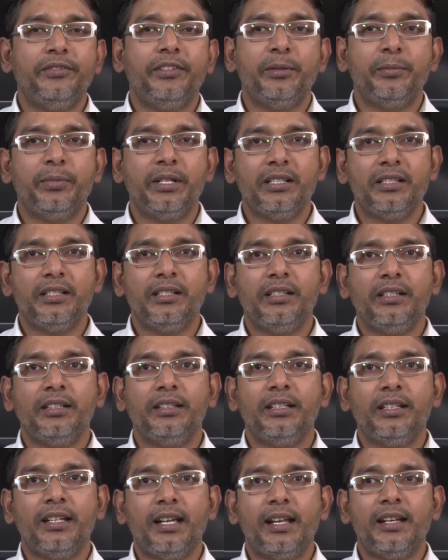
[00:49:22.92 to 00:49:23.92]
of
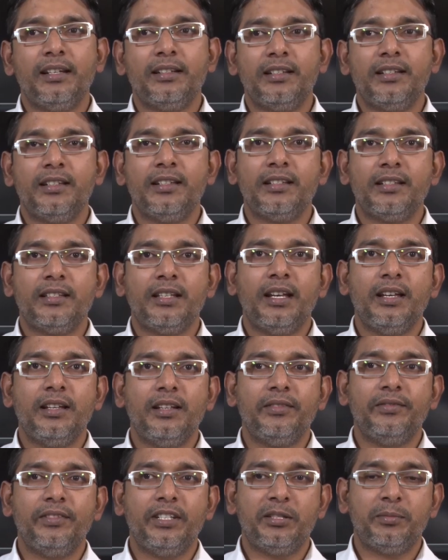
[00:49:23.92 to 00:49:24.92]
representing the characteristic
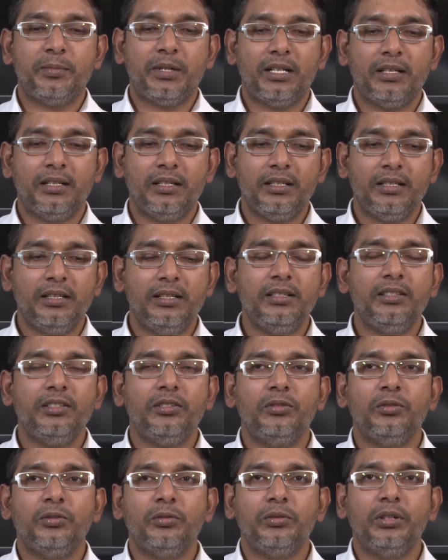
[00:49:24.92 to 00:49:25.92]
size of these
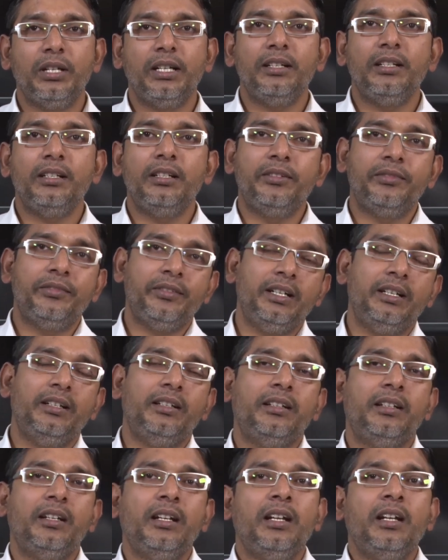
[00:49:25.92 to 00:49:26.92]
particles, you get the
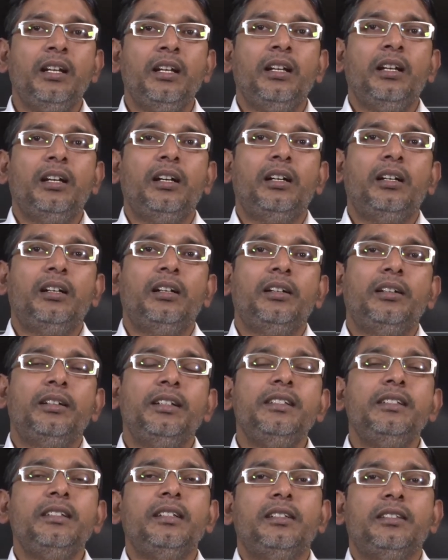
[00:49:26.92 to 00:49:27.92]
different uh,
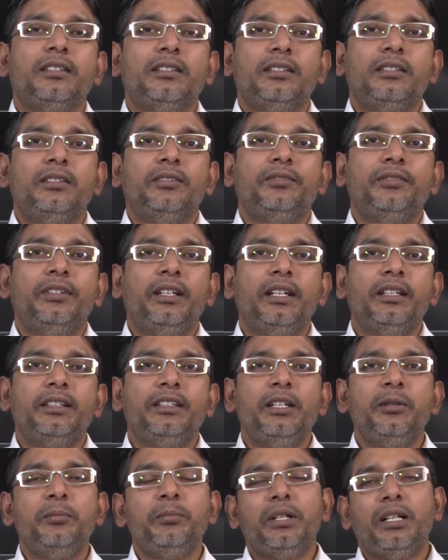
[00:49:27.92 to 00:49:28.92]
results for the
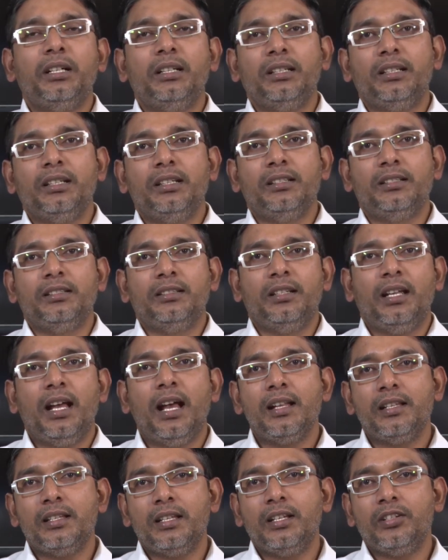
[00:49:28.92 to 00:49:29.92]
same particles.
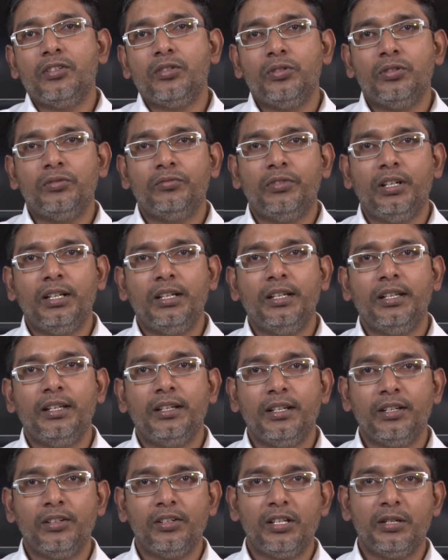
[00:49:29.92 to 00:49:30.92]
As I shown one
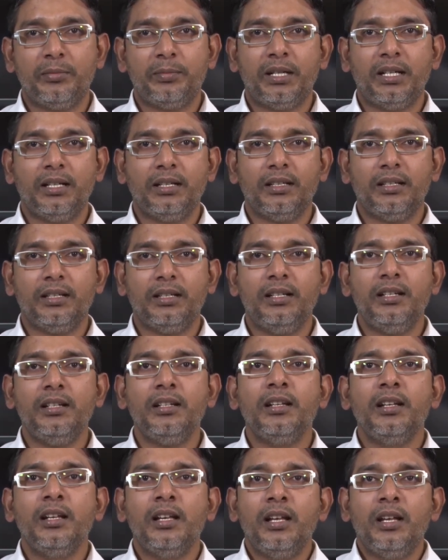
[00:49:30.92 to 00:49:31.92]
irregular
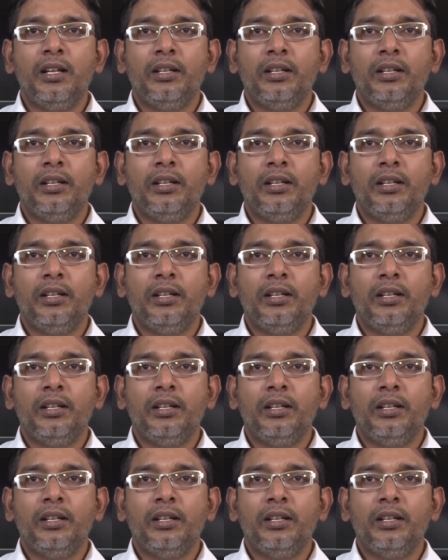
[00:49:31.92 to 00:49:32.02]
particles,